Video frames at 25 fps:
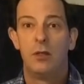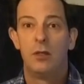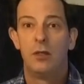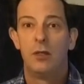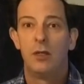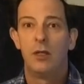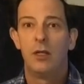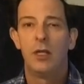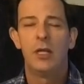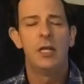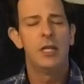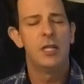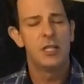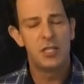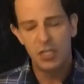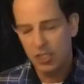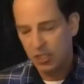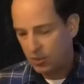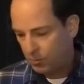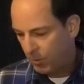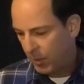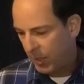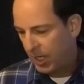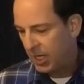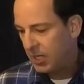It has
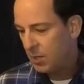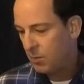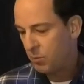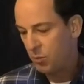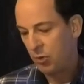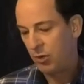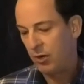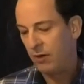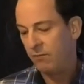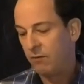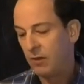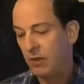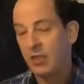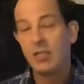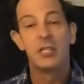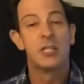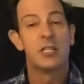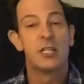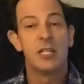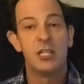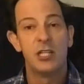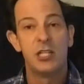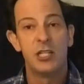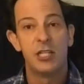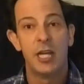just been a privilege
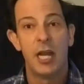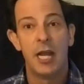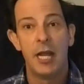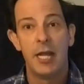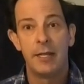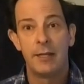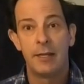to share